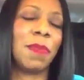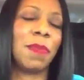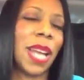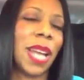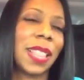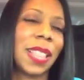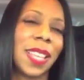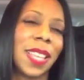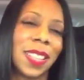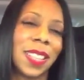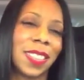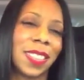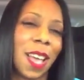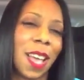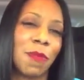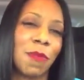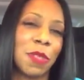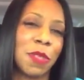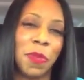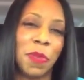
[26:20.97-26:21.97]
But I think
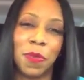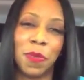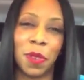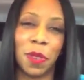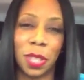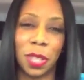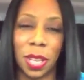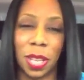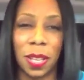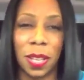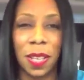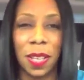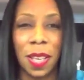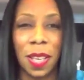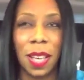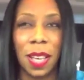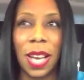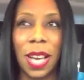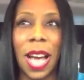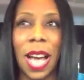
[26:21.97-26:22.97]
that was before the
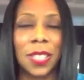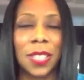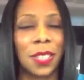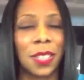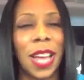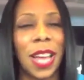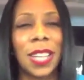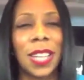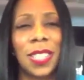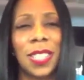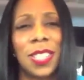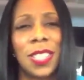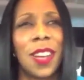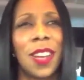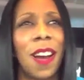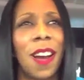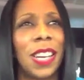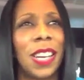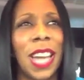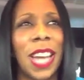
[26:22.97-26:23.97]
concert actually
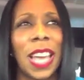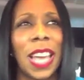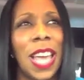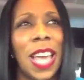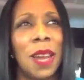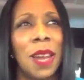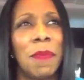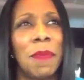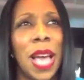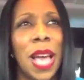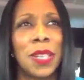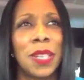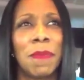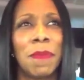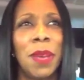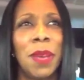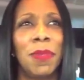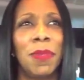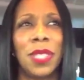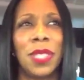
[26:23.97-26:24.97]
started. I can't imagine
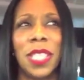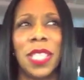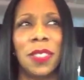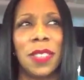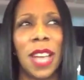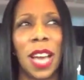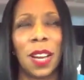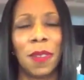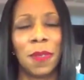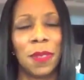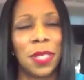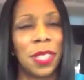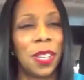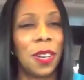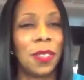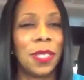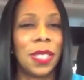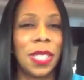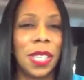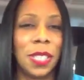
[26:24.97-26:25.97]
people still not going to
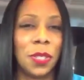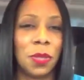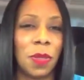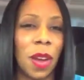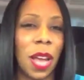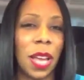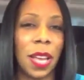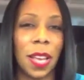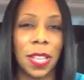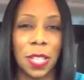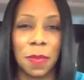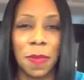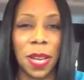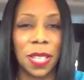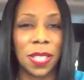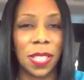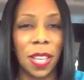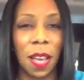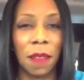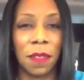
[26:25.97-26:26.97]
go see Drake,
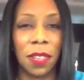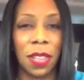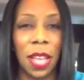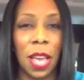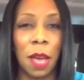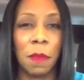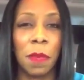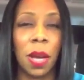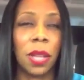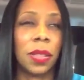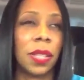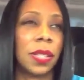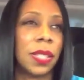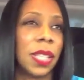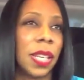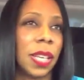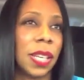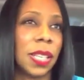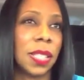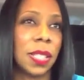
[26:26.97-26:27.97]
especially after they had bought their
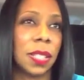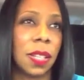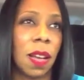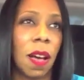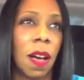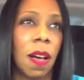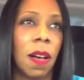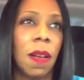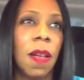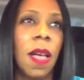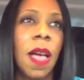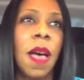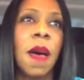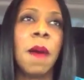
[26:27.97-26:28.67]
tickets and all.